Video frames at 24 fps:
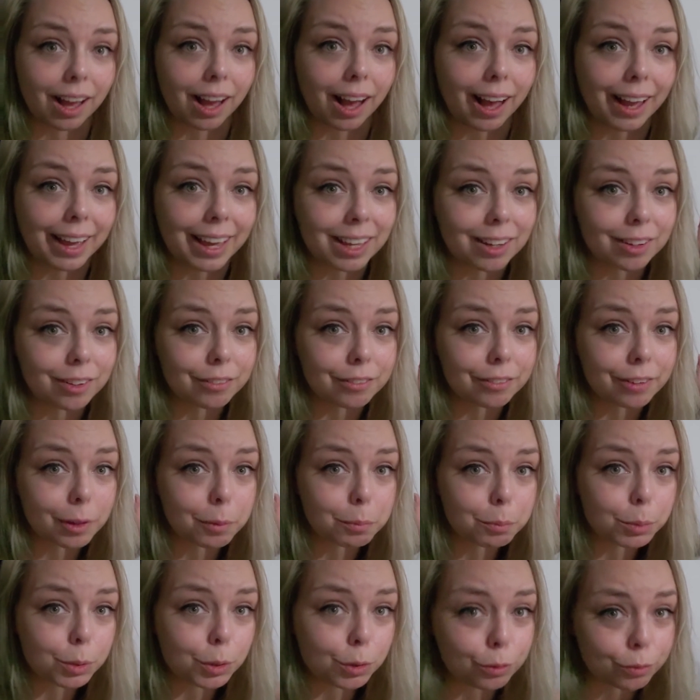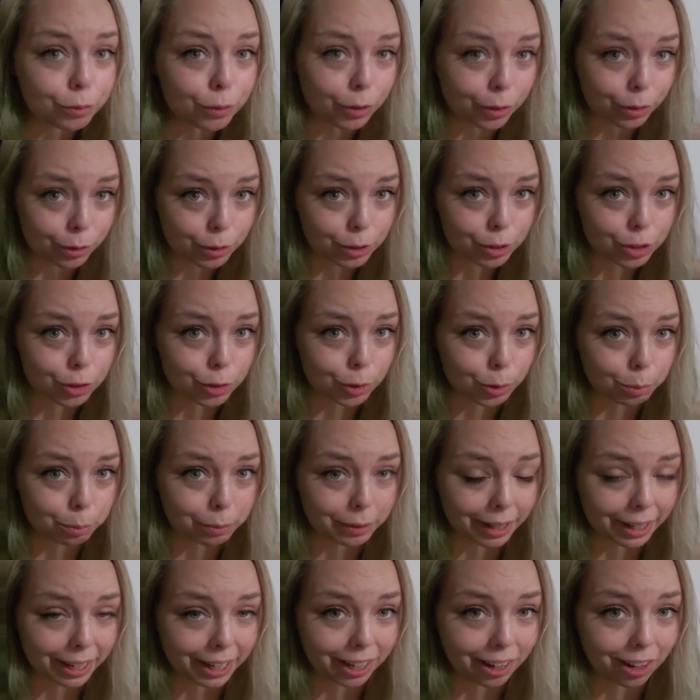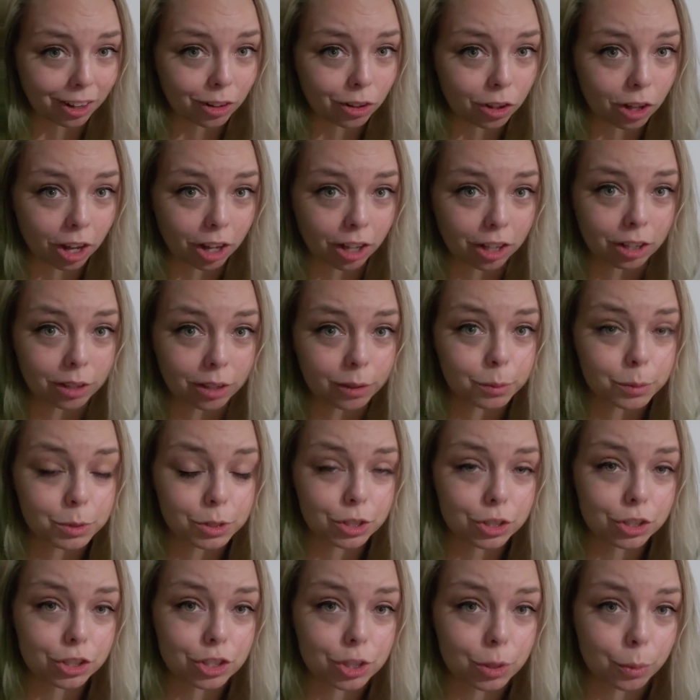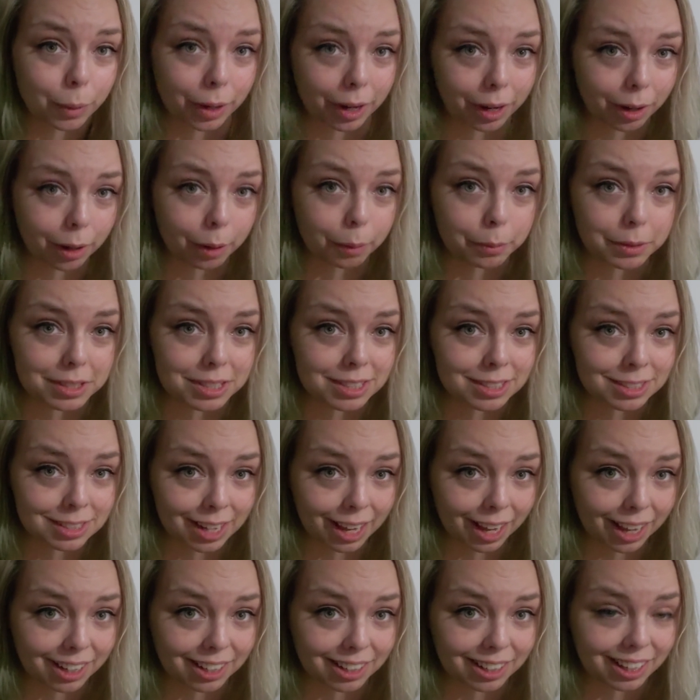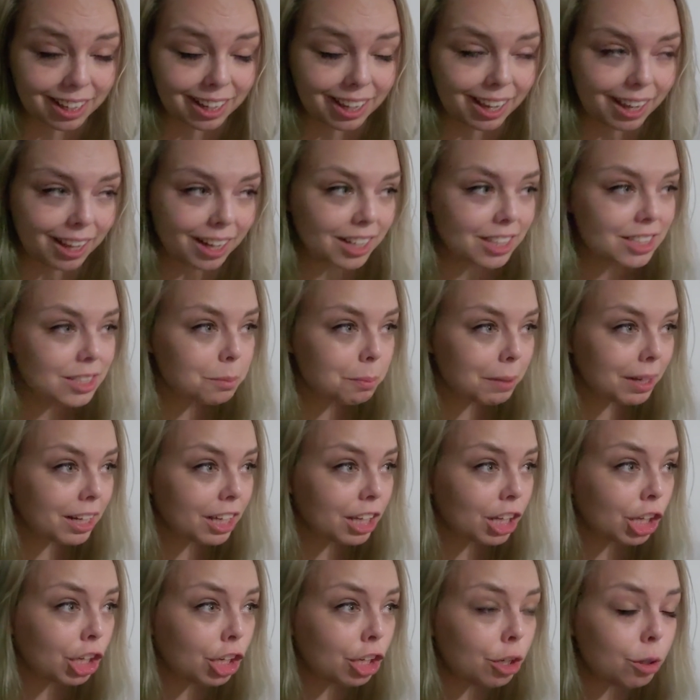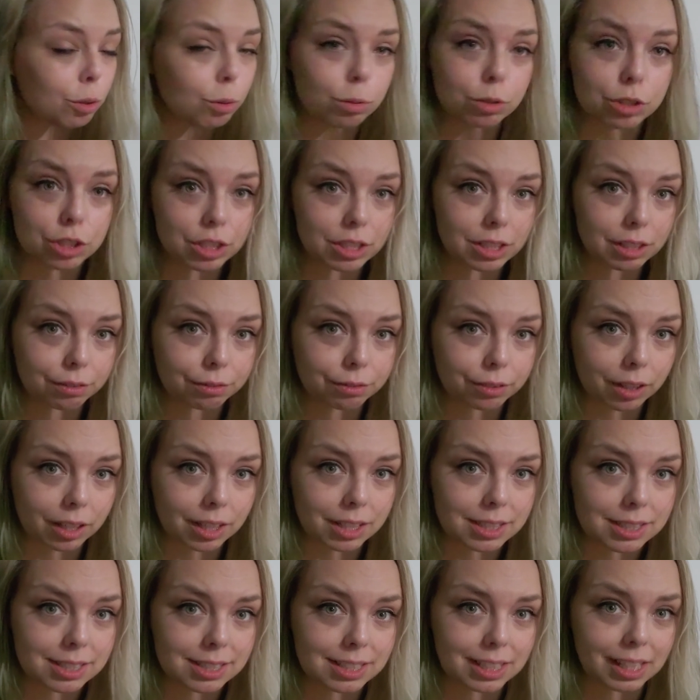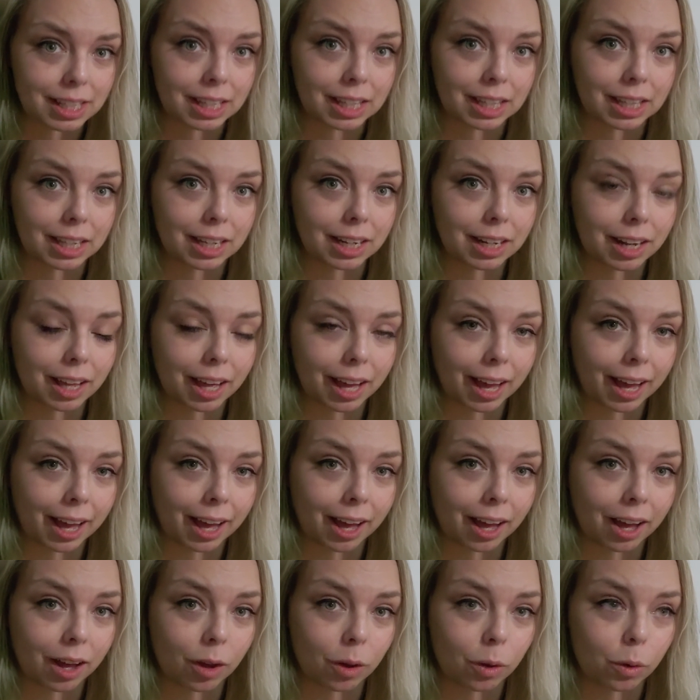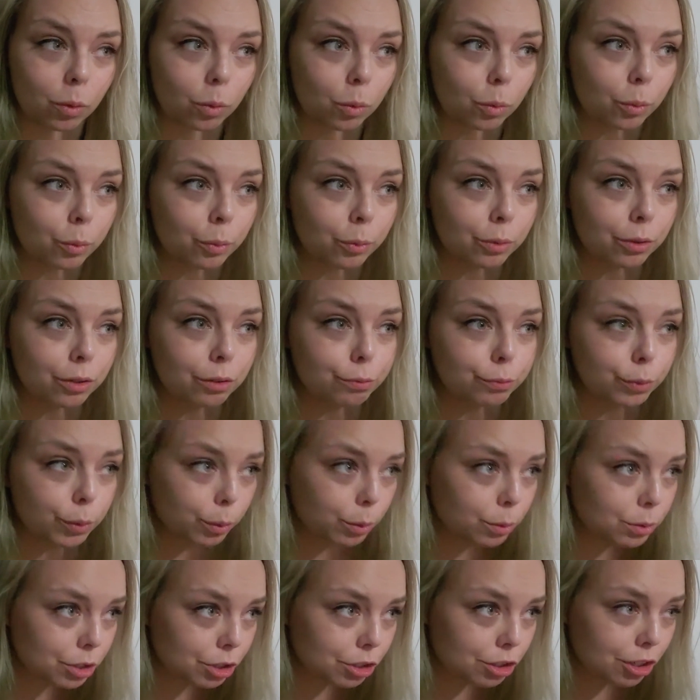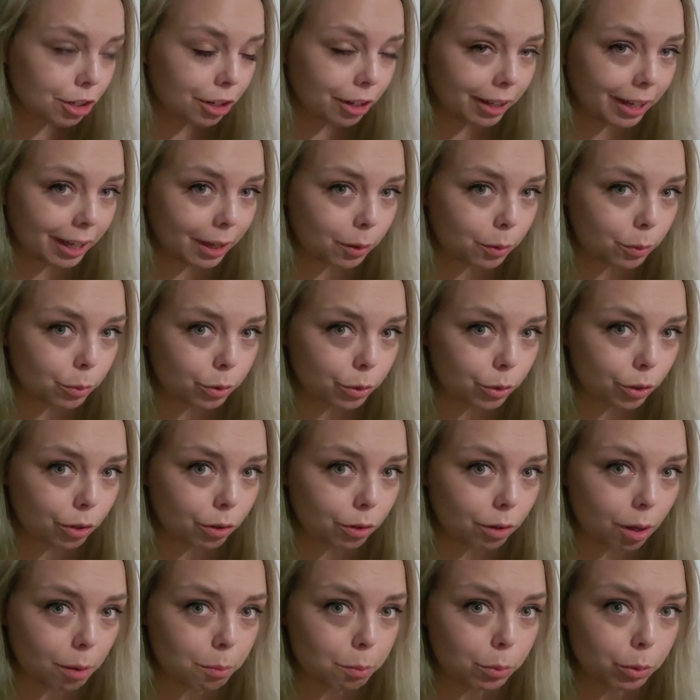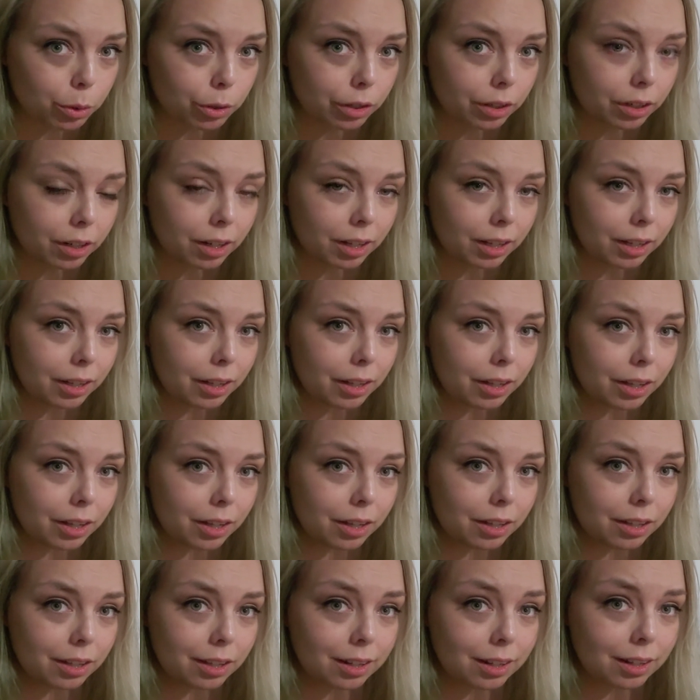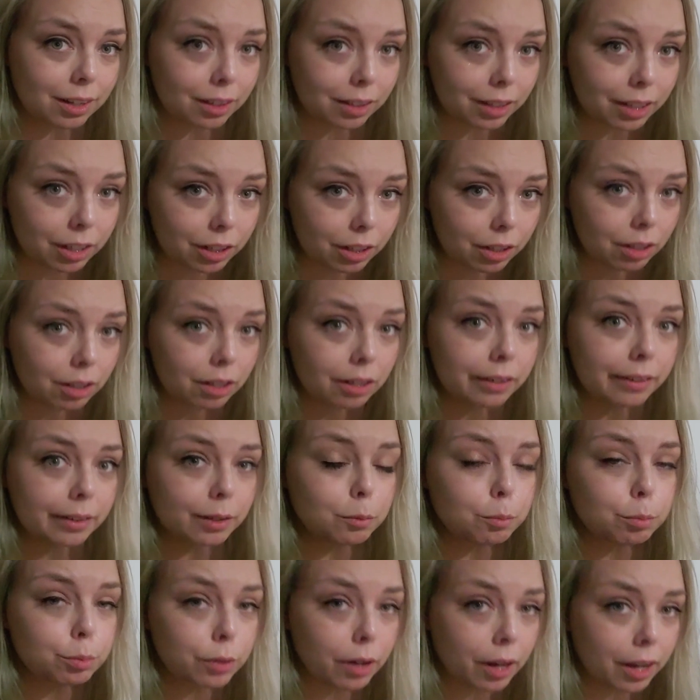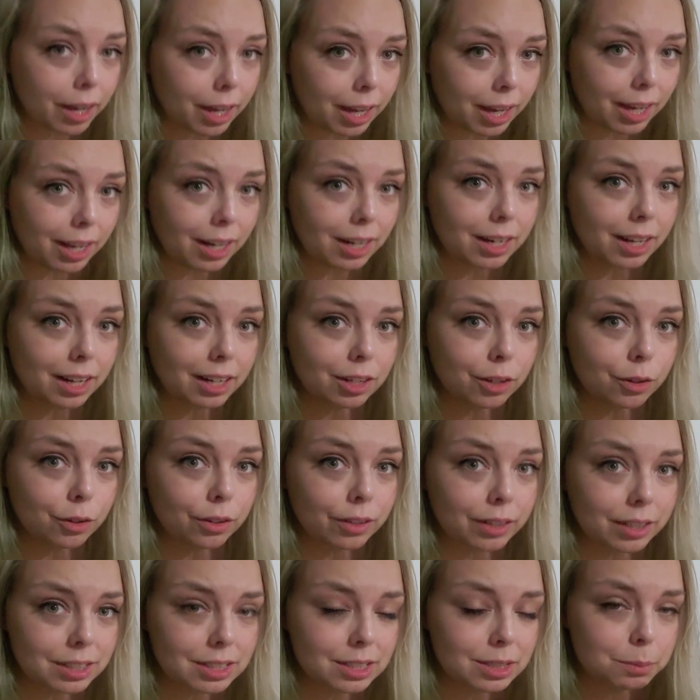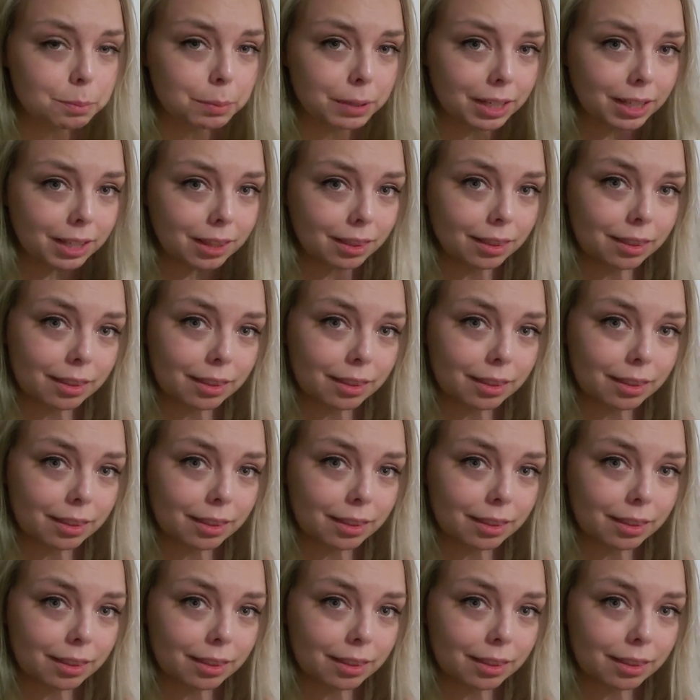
I have moved the strobe light a lot closer to where I was standing, and it's made a huge difference in how the photos are turning out. They're a lot more clear and bright and crisp in